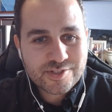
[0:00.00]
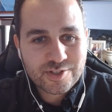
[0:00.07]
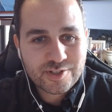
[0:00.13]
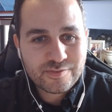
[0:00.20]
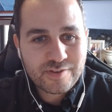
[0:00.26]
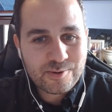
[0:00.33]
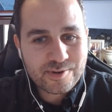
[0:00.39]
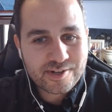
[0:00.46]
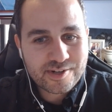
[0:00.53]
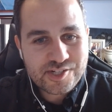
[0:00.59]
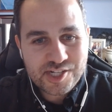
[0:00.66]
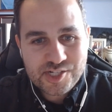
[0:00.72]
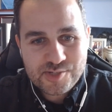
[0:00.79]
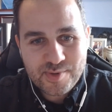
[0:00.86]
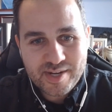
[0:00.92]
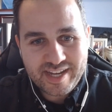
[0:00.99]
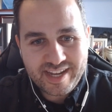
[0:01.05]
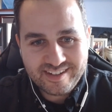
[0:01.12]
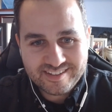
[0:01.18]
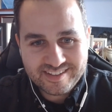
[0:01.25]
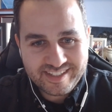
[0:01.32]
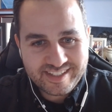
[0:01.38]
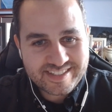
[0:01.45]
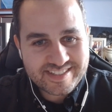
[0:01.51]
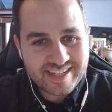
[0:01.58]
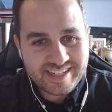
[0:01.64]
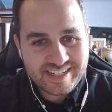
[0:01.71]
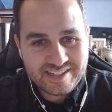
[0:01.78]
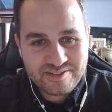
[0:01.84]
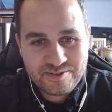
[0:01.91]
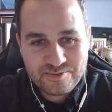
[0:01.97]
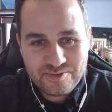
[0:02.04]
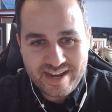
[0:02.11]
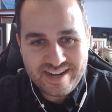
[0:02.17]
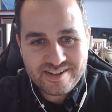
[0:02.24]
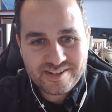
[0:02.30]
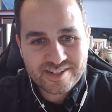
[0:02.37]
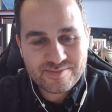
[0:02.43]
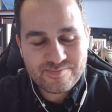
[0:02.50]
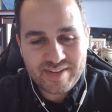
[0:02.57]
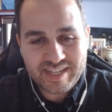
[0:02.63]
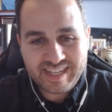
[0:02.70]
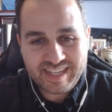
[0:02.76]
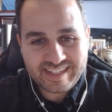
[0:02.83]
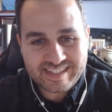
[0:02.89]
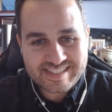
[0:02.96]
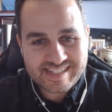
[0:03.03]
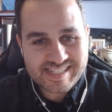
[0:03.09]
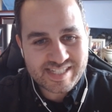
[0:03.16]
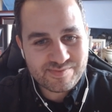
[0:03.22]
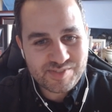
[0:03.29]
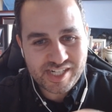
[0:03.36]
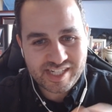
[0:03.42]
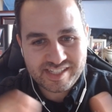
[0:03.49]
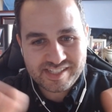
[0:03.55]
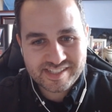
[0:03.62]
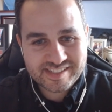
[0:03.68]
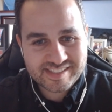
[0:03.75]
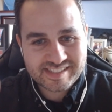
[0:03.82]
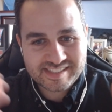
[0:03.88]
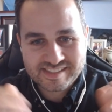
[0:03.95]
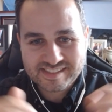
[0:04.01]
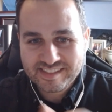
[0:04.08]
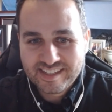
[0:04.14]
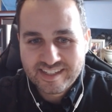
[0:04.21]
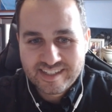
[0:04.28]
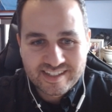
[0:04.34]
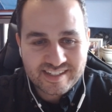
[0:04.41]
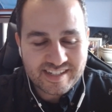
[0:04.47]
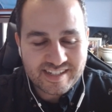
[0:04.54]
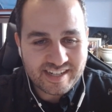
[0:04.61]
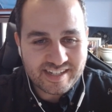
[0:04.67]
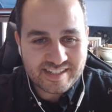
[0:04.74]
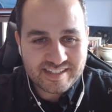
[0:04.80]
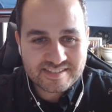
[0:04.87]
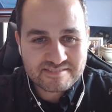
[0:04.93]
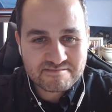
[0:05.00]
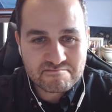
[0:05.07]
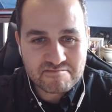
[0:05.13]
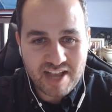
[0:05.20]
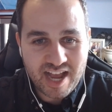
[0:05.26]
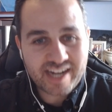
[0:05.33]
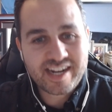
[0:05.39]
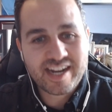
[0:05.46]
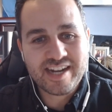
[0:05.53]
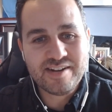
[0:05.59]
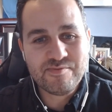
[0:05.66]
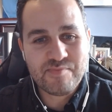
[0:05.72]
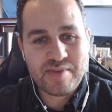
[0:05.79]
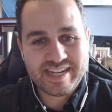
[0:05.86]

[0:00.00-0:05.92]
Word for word: So if I want to change my analytics any way or make any system changes, it, I kind of